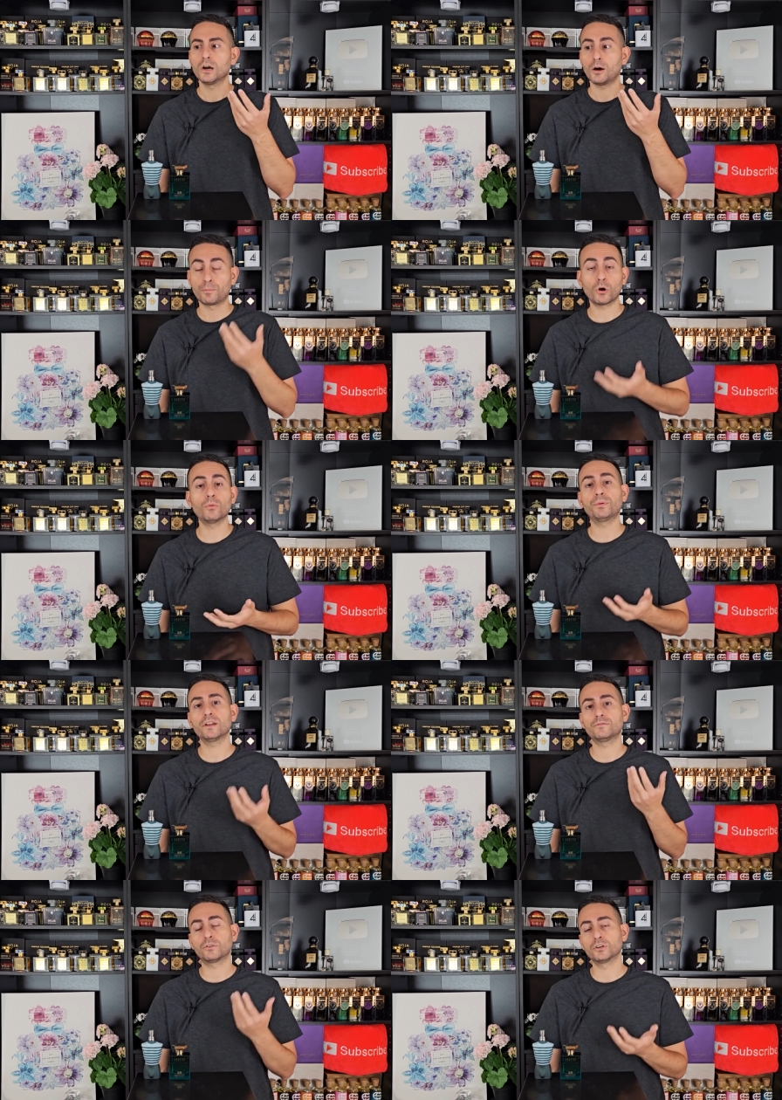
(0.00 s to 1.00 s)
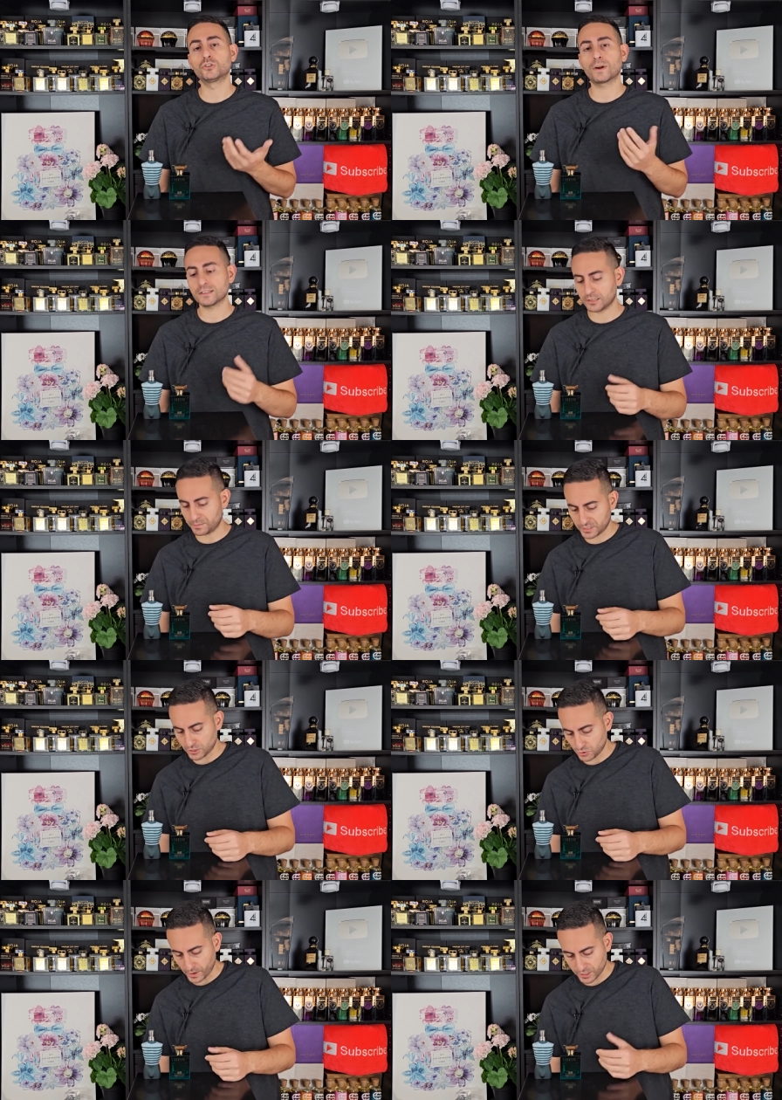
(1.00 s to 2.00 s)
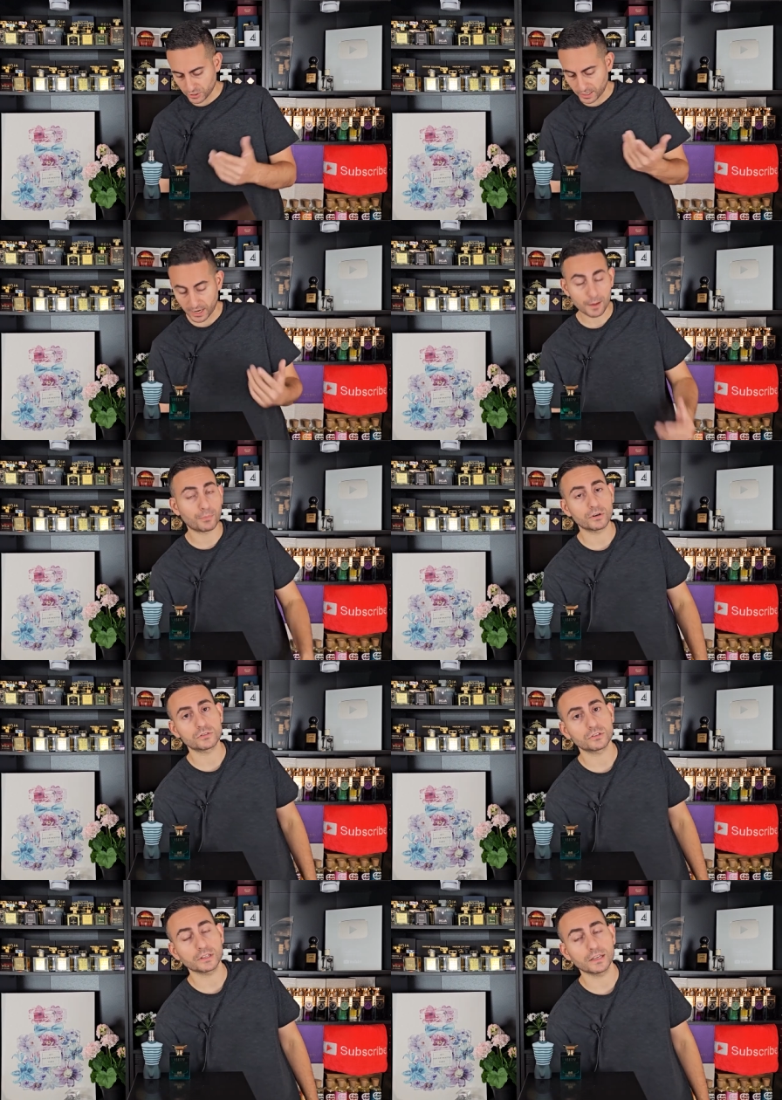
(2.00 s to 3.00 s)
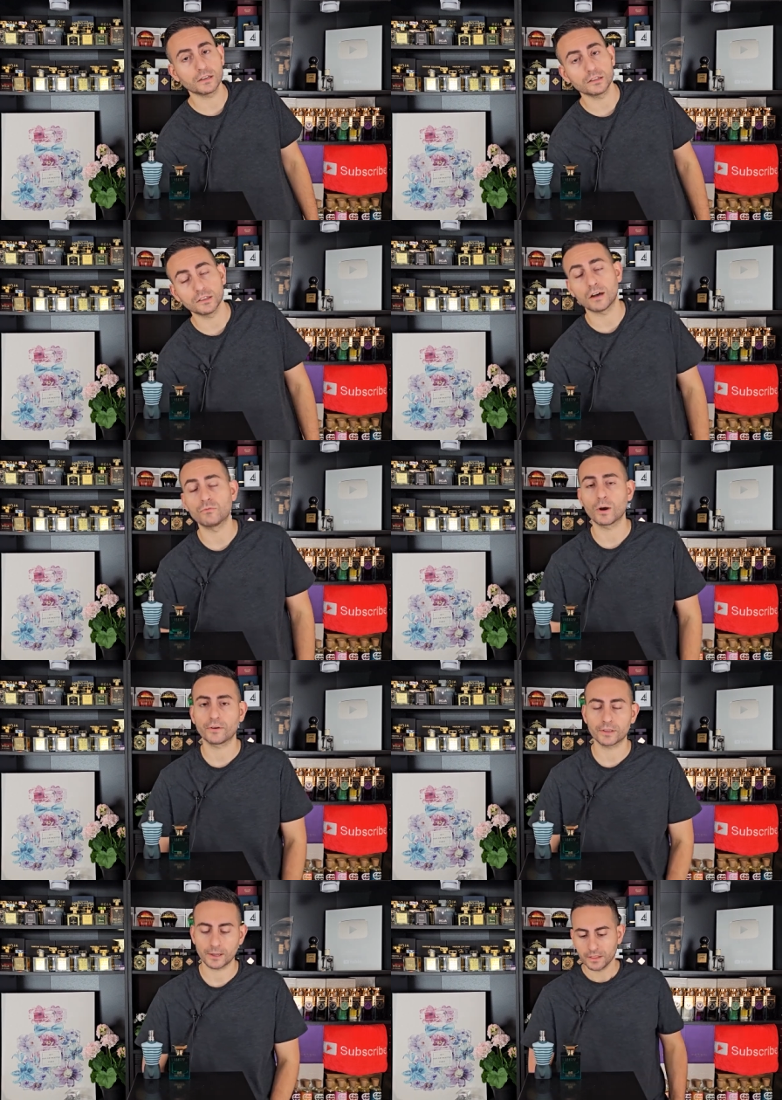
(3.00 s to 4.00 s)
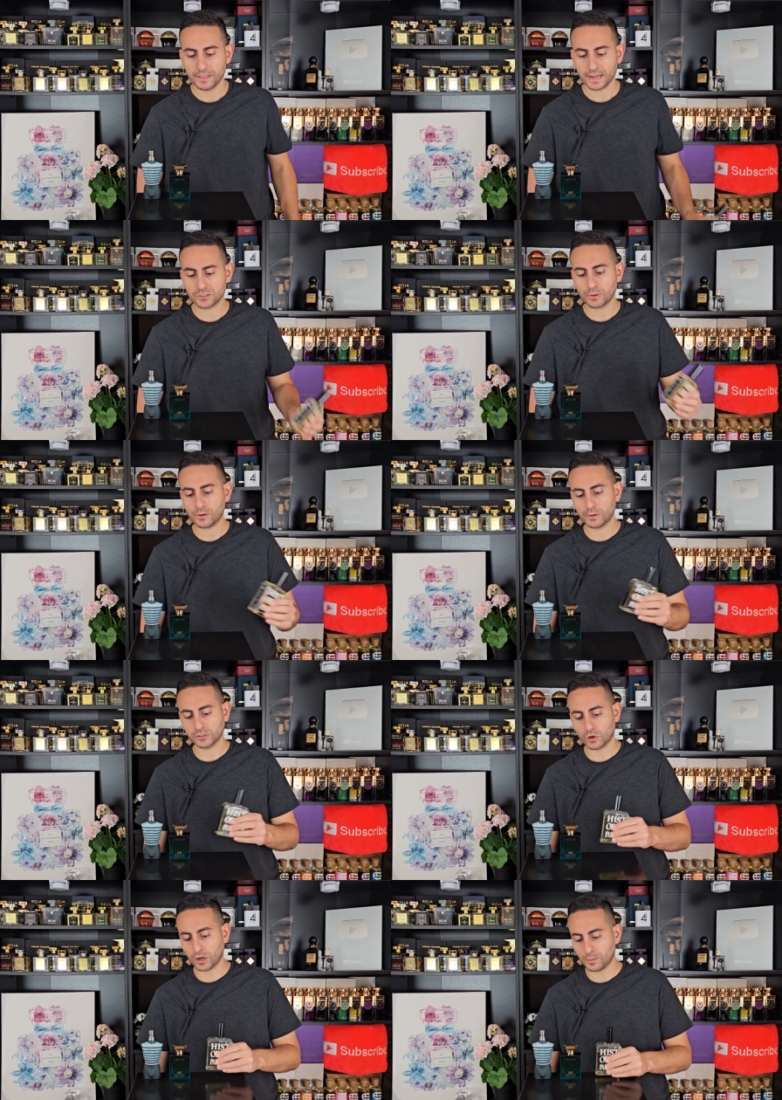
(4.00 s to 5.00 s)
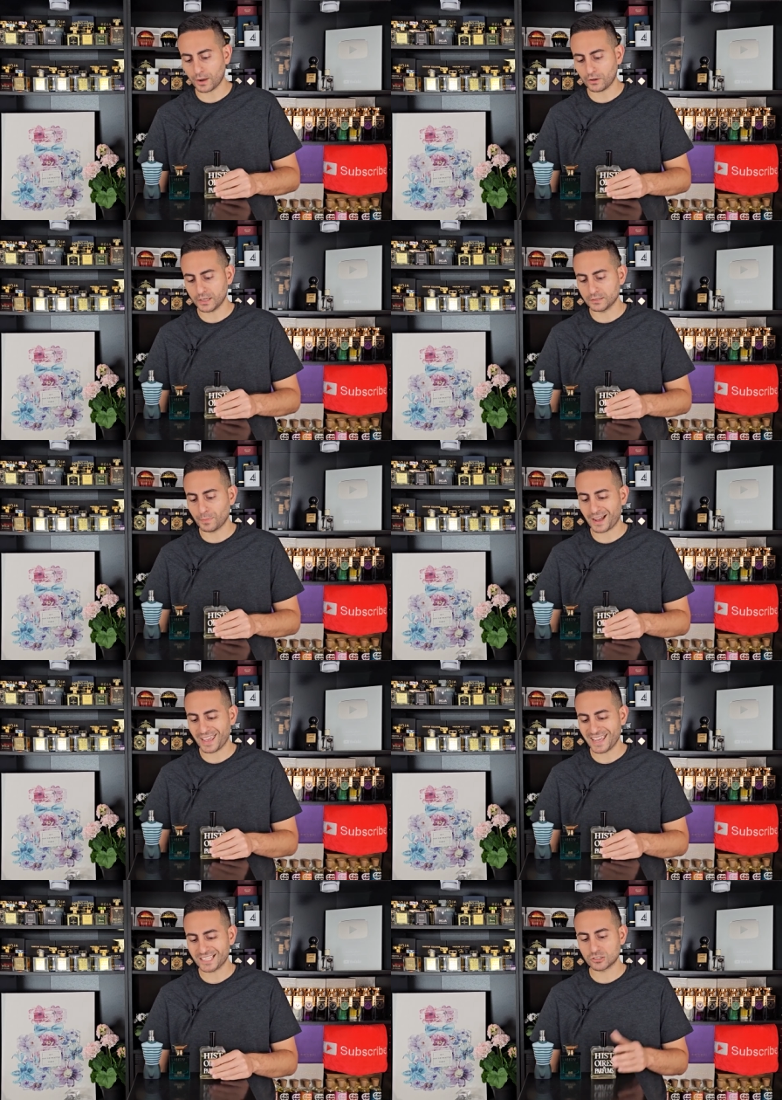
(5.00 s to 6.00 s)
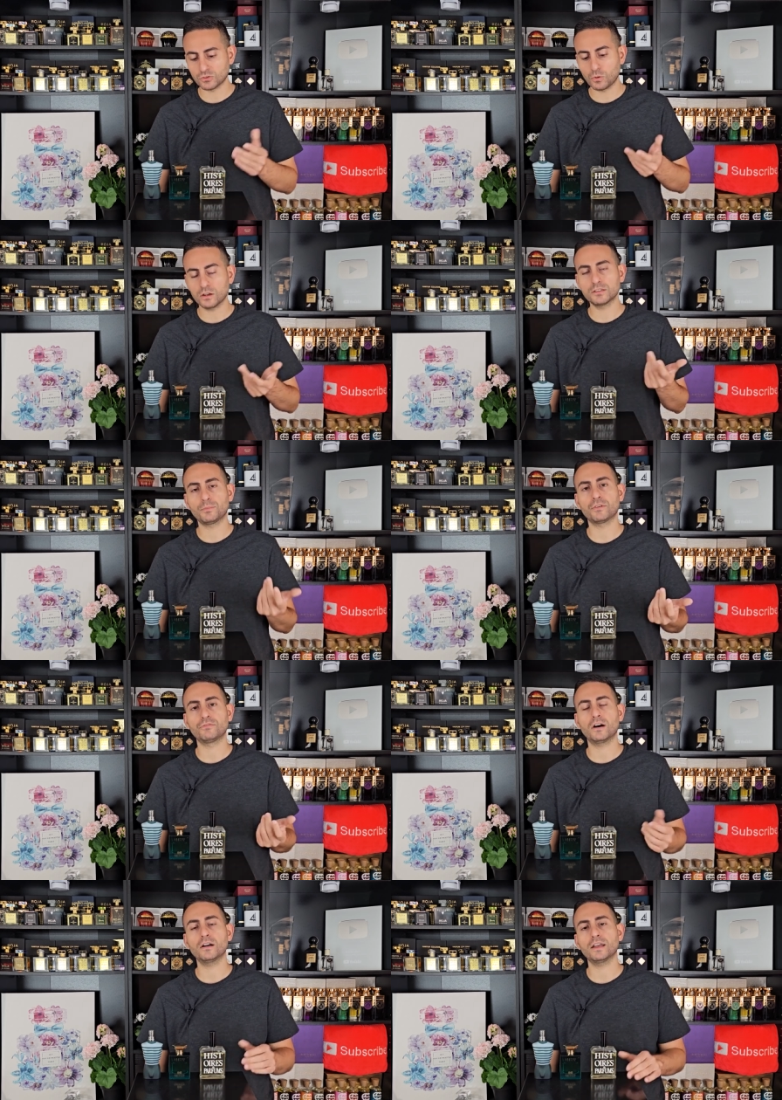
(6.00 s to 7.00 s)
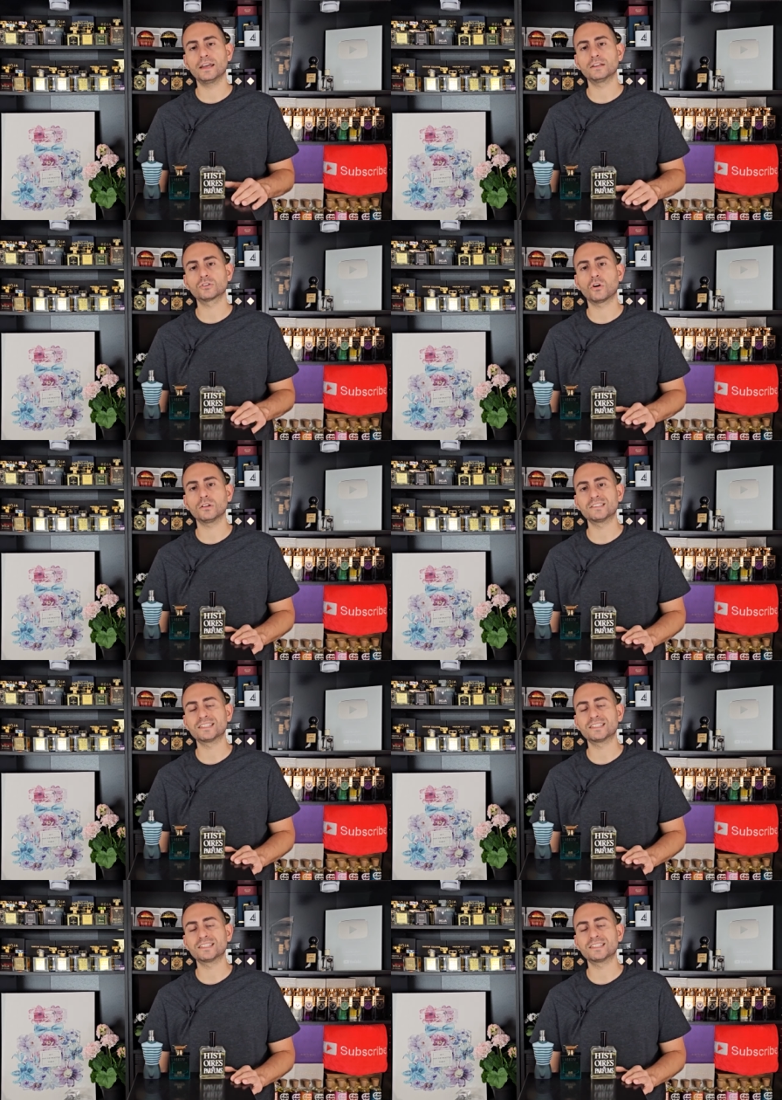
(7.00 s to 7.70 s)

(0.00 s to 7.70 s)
appropriate for a dressed up situation, and I personally love wearing it. The next one I want to talk about is by Histoires de Parfums, and it's called